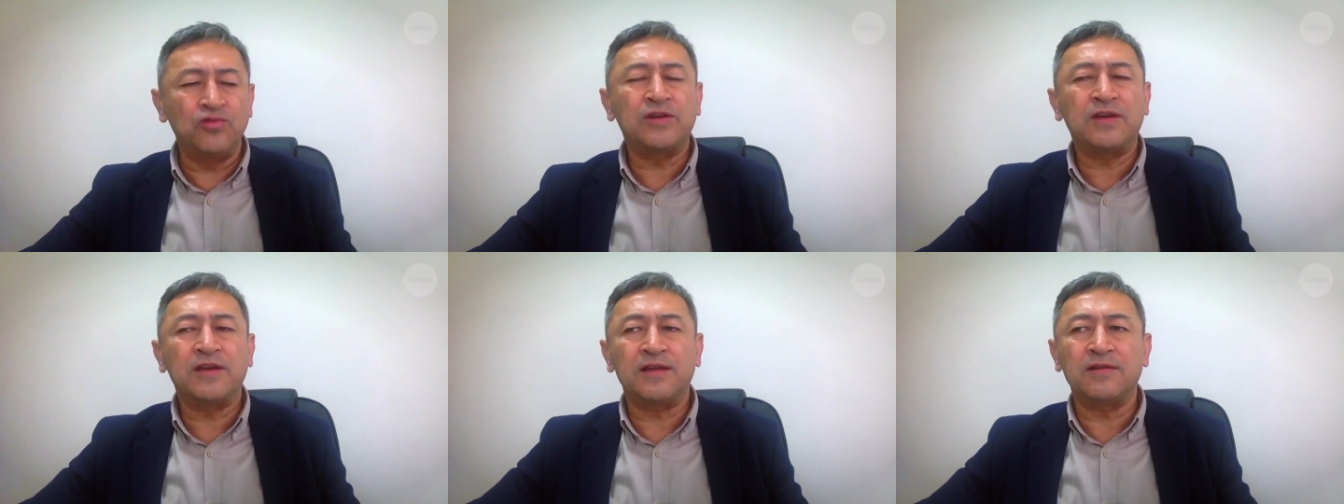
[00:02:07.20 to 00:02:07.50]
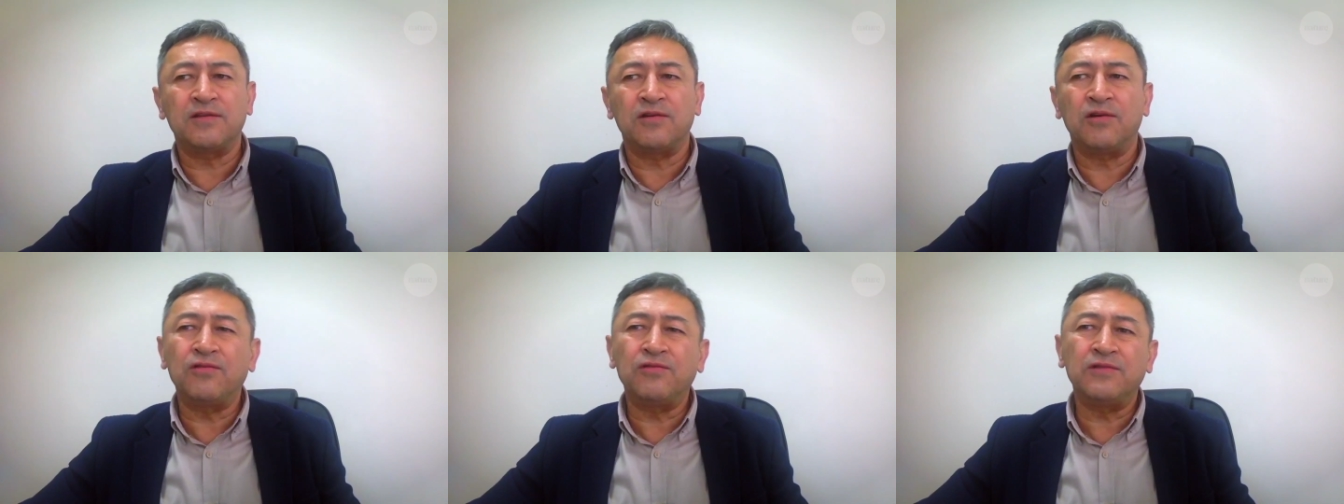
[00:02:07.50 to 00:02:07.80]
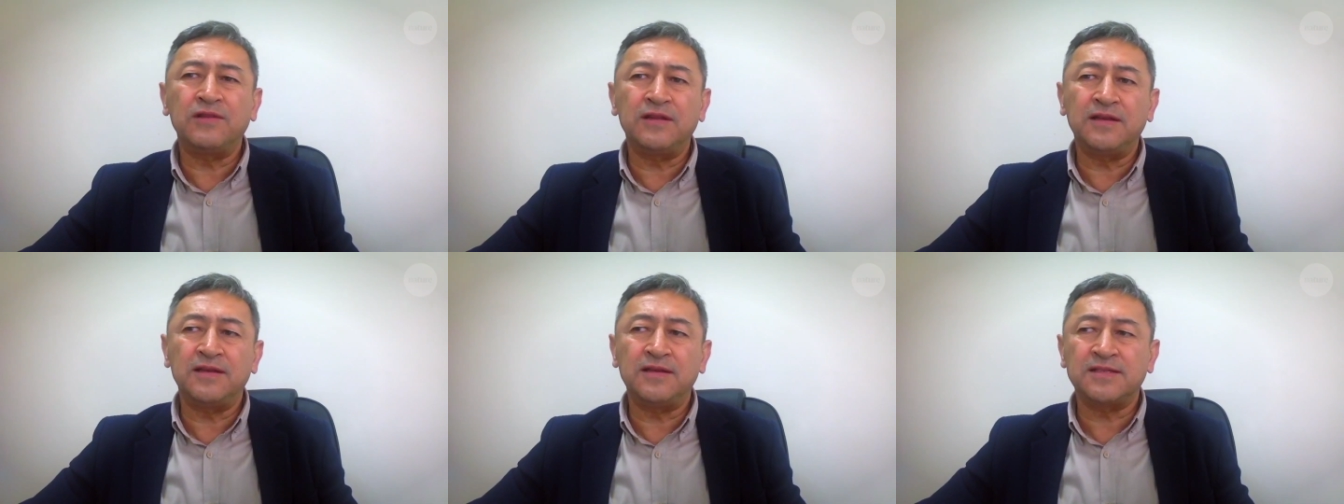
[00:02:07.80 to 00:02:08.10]
can
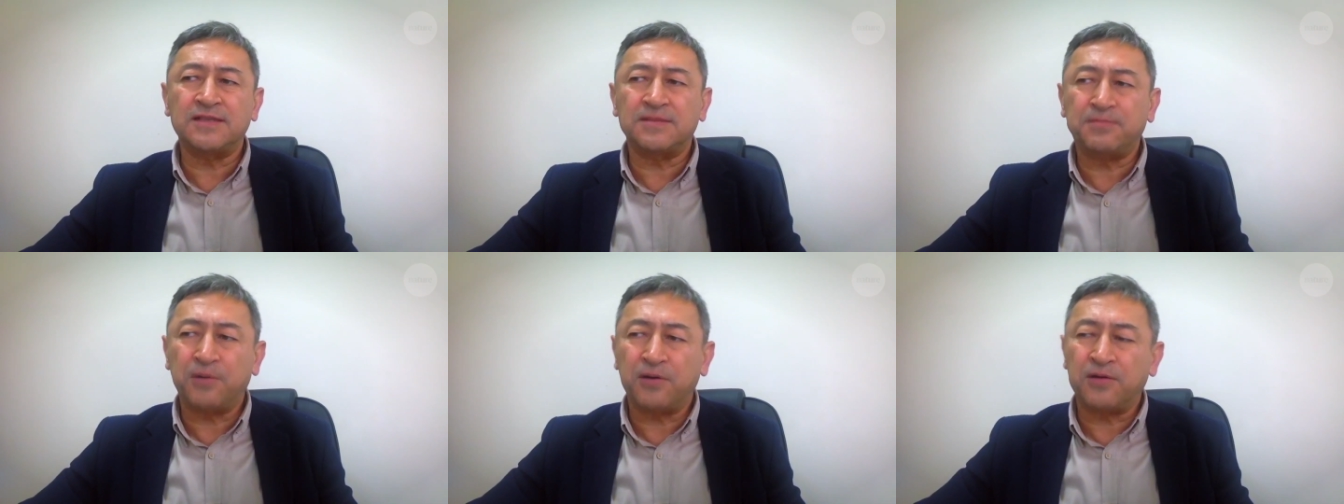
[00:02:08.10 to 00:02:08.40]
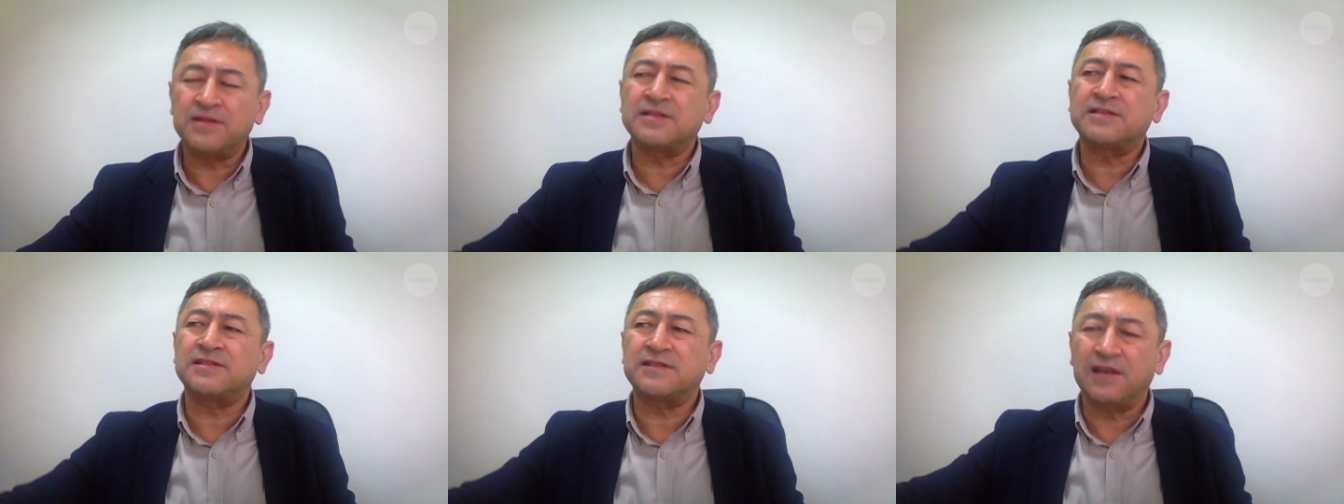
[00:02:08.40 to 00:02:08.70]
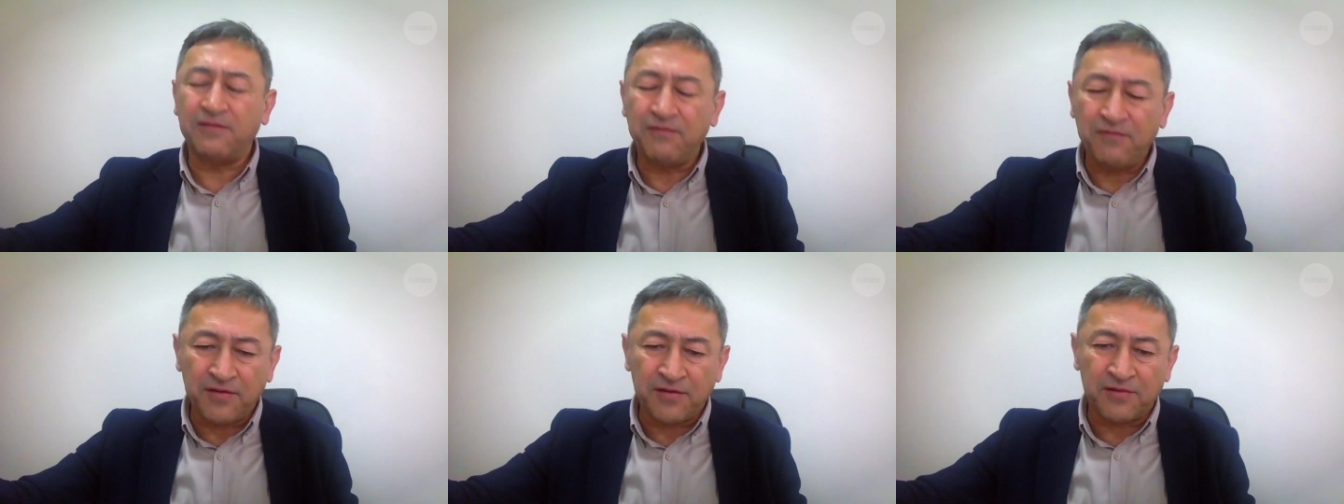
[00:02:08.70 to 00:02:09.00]
only spot
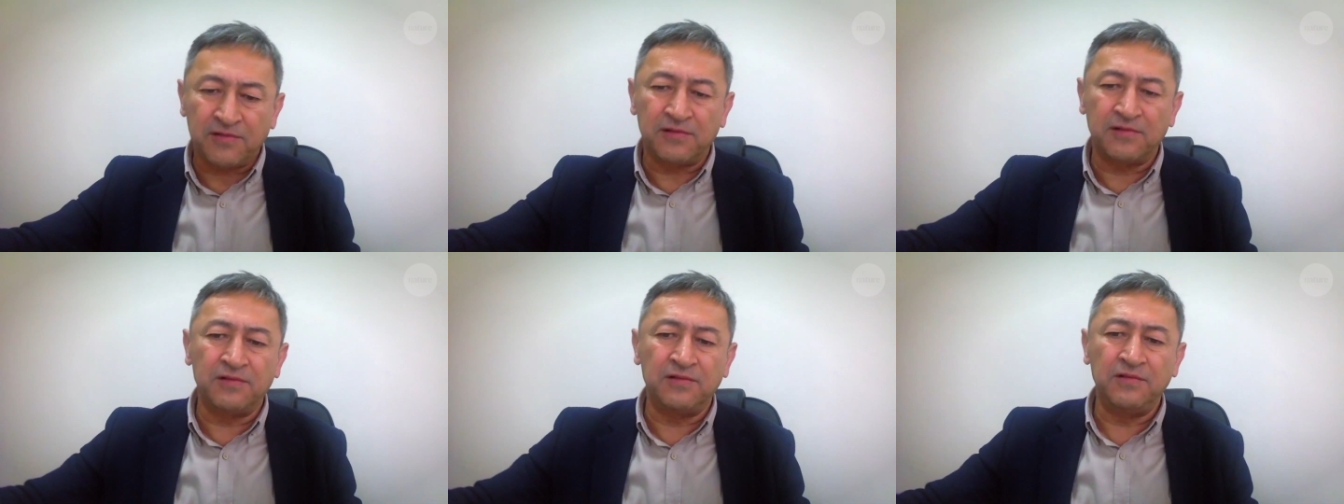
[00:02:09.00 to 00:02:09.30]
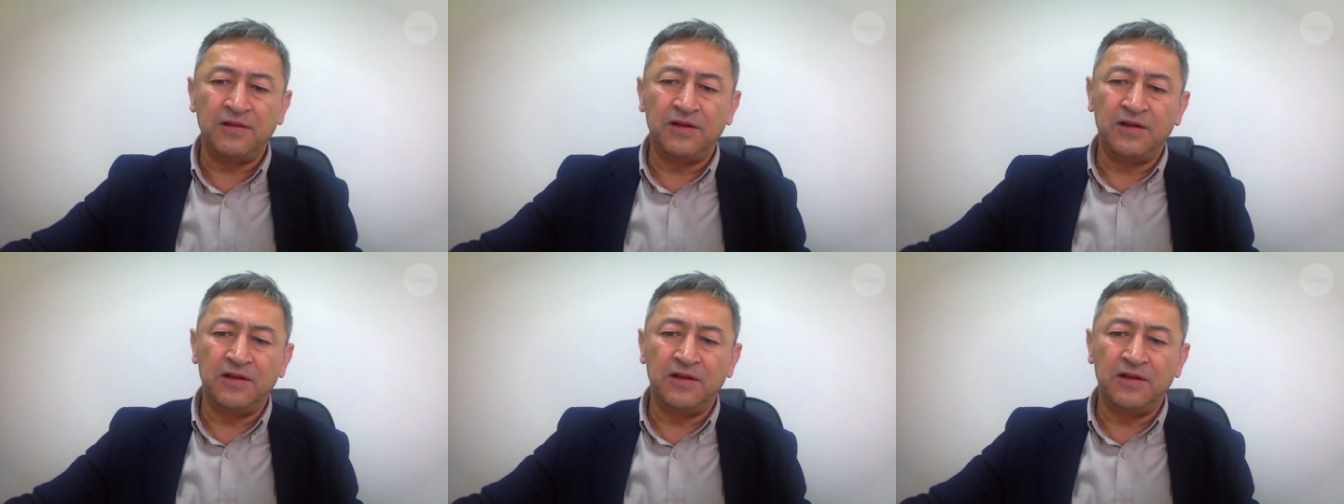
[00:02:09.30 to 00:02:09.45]
several